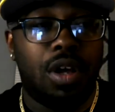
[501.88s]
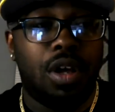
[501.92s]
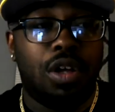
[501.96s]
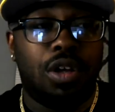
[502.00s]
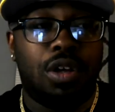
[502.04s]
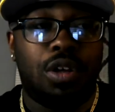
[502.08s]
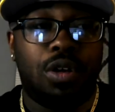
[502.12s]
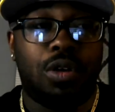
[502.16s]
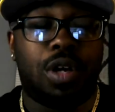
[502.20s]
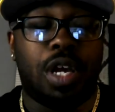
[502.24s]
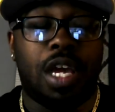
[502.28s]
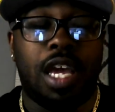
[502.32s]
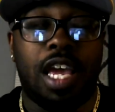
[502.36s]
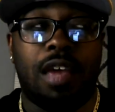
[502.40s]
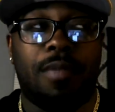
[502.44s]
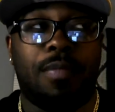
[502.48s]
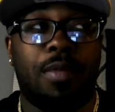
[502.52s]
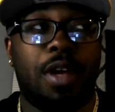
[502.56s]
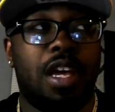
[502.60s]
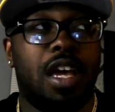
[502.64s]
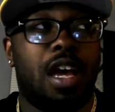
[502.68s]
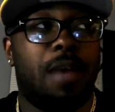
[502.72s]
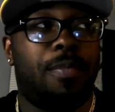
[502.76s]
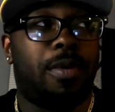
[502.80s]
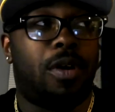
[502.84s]
You can hit
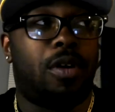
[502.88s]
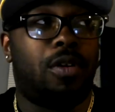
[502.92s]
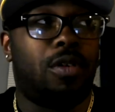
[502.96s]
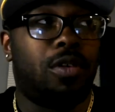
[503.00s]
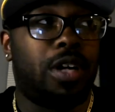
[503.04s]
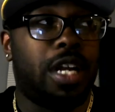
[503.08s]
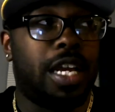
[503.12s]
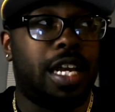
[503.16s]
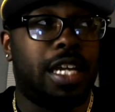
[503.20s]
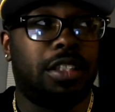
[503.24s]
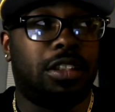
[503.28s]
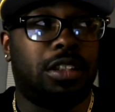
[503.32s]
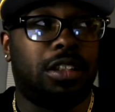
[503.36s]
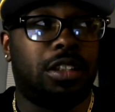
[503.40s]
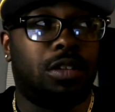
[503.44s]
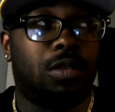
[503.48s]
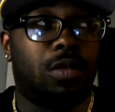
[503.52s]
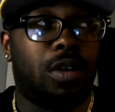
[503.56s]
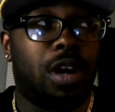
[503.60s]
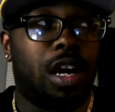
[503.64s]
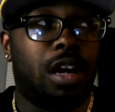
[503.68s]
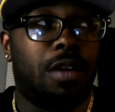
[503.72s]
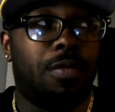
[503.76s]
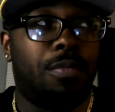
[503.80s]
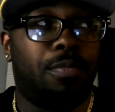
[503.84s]
me up on
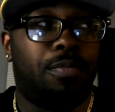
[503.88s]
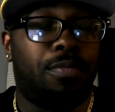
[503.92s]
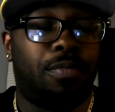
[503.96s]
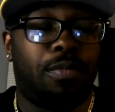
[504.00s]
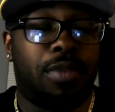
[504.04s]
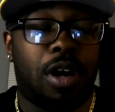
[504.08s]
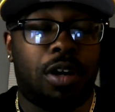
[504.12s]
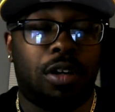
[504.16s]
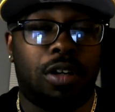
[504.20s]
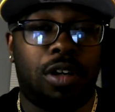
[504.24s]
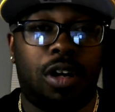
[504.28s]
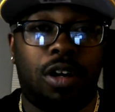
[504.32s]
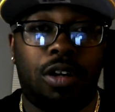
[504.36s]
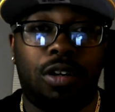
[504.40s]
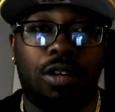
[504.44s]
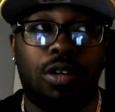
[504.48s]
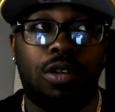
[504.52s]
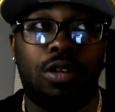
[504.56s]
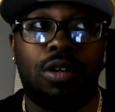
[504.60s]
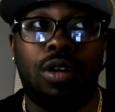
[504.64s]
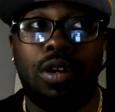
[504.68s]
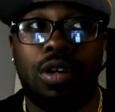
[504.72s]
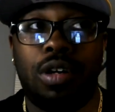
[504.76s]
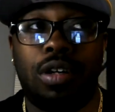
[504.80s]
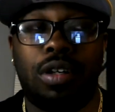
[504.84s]
Instagram,
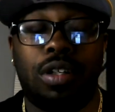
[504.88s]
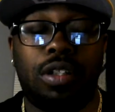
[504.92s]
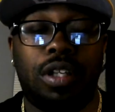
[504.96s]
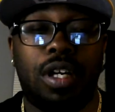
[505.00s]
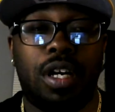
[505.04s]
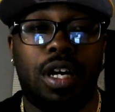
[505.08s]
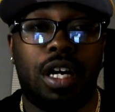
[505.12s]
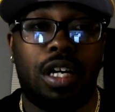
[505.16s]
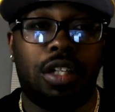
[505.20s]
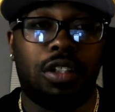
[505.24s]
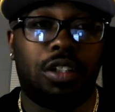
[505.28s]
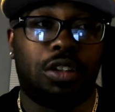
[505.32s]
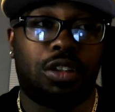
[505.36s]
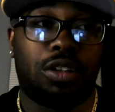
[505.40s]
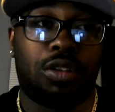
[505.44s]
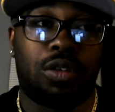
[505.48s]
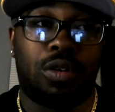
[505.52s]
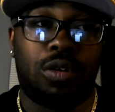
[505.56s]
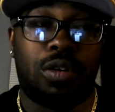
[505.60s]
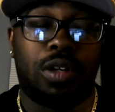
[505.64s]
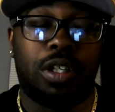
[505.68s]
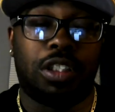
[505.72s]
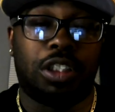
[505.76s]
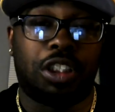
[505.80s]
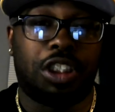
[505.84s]

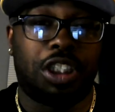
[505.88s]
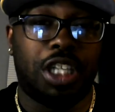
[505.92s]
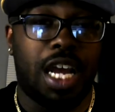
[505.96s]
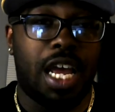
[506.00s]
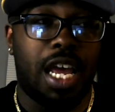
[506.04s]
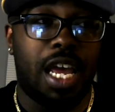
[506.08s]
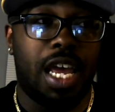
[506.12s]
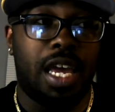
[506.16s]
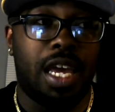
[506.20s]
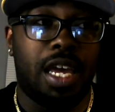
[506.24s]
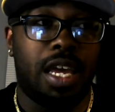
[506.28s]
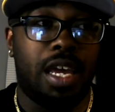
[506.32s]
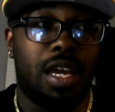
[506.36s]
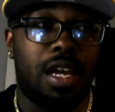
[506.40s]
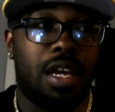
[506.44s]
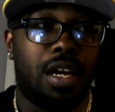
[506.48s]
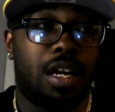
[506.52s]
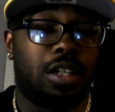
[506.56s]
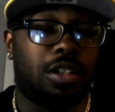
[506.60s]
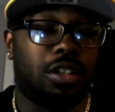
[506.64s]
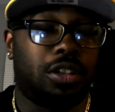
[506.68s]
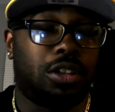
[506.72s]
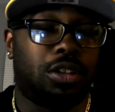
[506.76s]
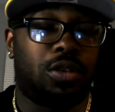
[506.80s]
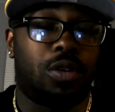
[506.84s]

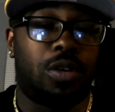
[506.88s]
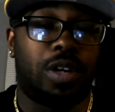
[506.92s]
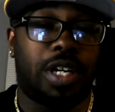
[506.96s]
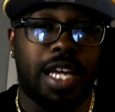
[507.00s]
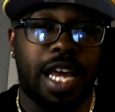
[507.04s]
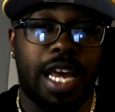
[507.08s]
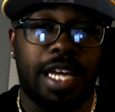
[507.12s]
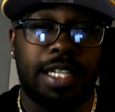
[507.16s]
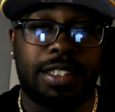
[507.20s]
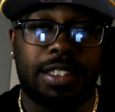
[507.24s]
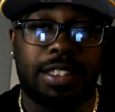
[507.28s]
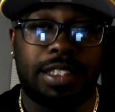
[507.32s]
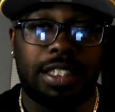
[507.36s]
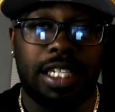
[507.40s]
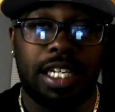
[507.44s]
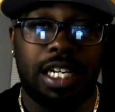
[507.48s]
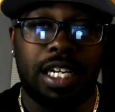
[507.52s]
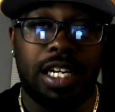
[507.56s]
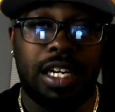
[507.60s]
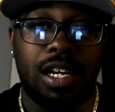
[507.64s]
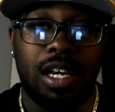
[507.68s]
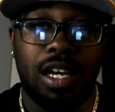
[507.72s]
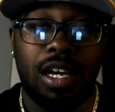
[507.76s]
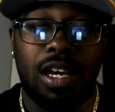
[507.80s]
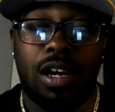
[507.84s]

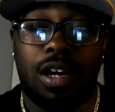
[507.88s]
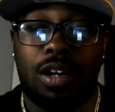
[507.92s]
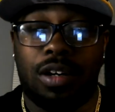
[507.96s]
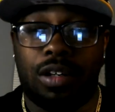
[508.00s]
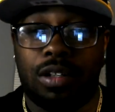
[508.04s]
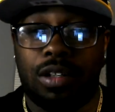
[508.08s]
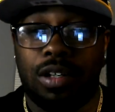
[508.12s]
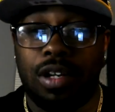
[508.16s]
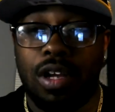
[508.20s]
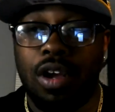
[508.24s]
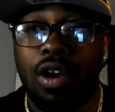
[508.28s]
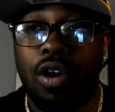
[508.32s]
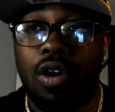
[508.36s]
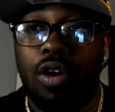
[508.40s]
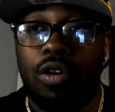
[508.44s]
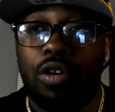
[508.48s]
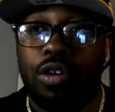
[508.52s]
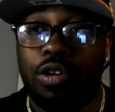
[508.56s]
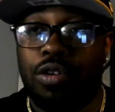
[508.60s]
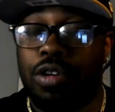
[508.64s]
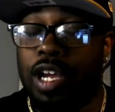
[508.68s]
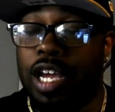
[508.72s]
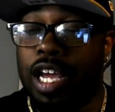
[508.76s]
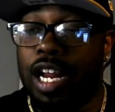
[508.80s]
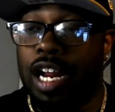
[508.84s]
Polo_J_KC. You
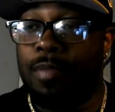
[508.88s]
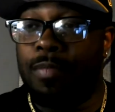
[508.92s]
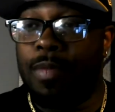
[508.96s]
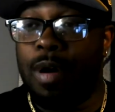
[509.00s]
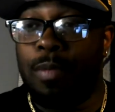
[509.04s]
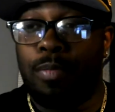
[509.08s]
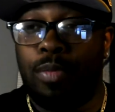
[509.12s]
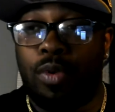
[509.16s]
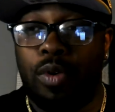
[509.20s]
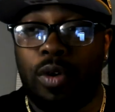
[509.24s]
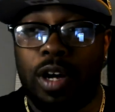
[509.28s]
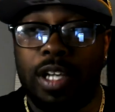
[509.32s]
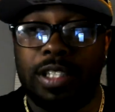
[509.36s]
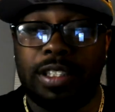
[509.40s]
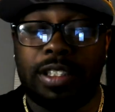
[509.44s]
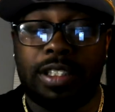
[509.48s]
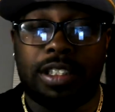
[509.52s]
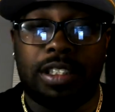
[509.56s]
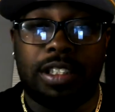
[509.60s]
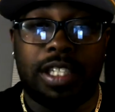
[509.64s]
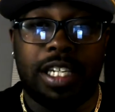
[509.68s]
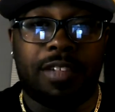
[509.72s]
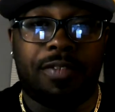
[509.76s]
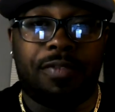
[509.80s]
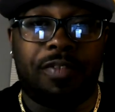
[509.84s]
can hit up my boy
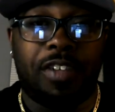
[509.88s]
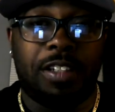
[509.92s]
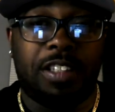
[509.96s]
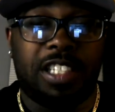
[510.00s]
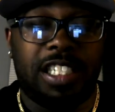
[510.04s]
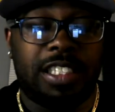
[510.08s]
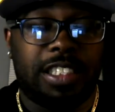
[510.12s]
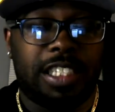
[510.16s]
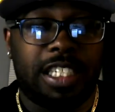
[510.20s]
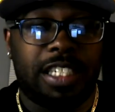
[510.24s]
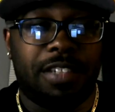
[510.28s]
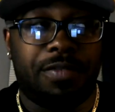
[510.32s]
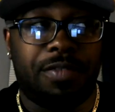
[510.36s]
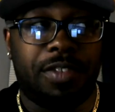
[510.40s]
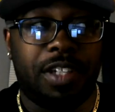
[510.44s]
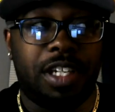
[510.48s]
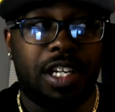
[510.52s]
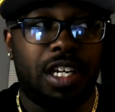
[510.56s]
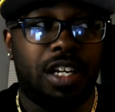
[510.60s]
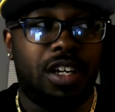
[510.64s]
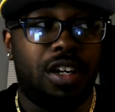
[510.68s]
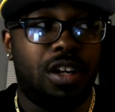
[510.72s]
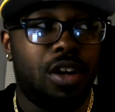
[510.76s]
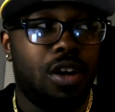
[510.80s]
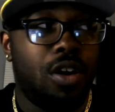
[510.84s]
Slick50
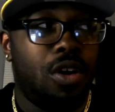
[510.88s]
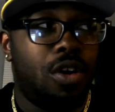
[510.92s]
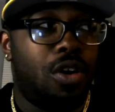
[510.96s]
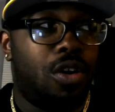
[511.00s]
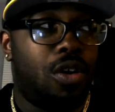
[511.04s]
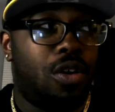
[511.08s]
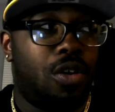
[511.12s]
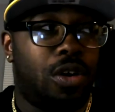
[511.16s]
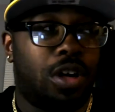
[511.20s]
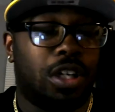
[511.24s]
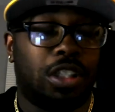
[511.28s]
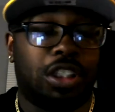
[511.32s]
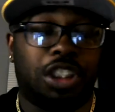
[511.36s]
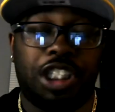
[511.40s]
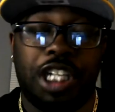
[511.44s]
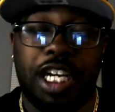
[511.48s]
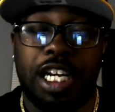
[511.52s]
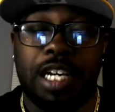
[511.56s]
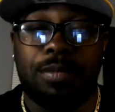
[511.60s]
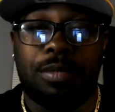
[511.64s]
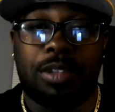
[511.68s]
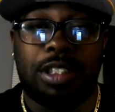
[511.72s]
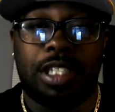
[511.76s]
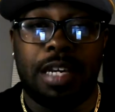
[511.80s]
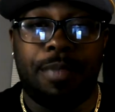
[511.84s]
TV or
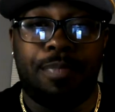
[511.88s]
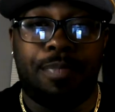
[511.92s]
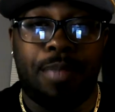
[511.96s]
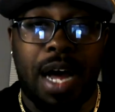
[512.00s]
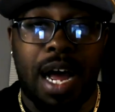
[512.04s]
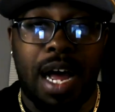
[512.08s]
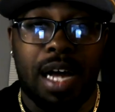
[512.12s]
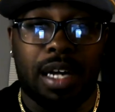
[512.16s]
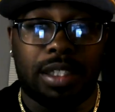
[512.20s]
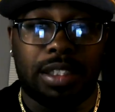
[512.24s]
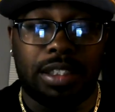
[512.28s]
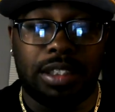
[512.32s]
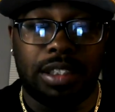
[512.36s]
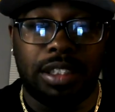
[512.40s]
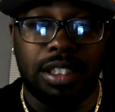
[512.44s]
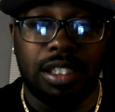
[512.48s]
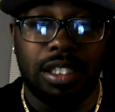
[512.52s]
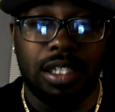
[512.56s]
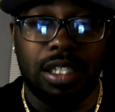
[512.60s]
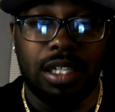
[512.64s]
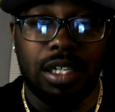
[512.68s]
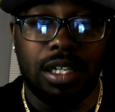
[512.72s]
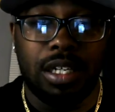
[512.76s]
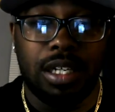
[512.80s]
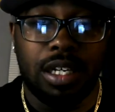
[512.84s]
GMT Boxing.
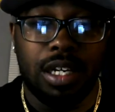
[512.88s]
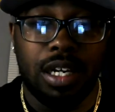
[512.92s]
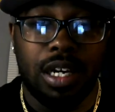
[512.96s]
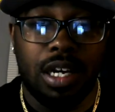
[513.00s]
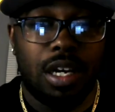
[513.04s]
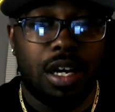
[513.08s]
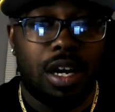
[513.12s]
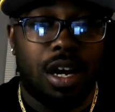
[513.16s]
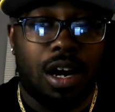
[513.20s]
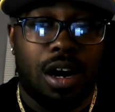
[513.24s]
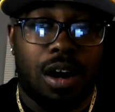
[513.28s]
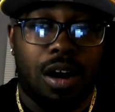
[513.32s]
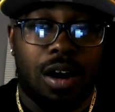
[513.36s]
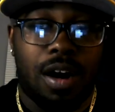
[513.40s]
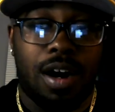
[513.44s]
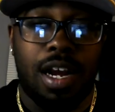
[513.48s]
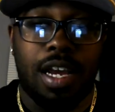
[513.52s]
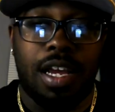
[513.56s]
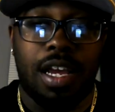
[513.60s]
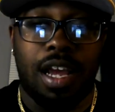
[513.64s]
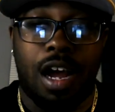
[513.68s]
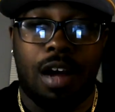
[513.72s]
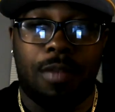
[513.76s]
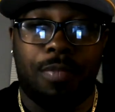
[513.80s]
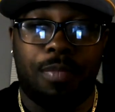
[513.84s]
All right,
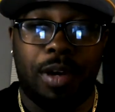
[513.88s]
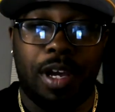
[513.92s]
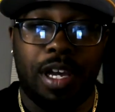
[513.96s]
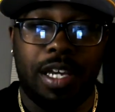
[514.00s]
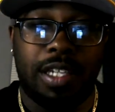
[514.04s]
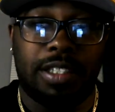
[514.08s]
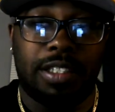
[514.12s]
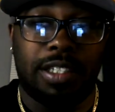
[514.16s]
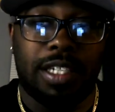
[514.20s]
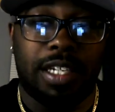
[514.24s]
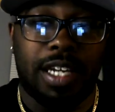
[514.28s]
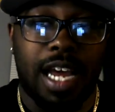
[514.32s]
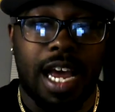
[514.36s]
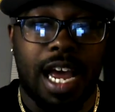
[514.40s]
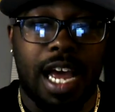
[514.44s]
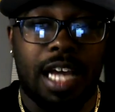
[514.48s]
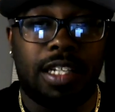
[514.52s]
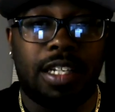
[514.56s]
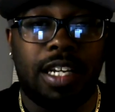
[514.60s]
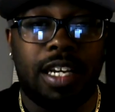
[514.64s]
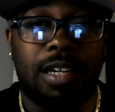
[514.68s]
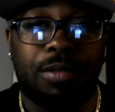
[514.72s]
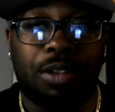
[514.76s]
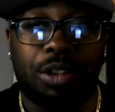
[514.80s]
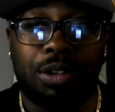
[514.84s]
y'all. Peace. God
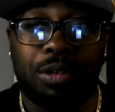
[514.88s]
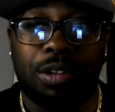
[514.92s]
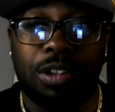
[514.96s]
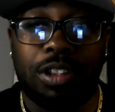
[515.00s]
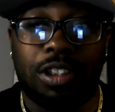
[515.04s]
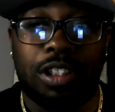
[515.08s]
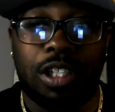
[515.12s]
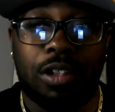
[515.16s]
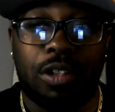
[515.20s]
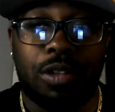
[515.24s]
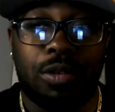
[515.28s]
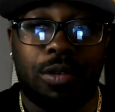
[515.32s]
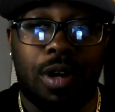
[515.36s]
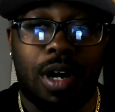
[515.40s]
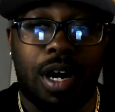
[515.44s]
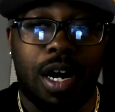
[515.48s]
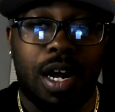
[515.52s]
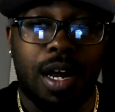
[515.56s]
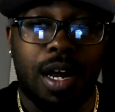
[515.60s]
loves you, and so do I.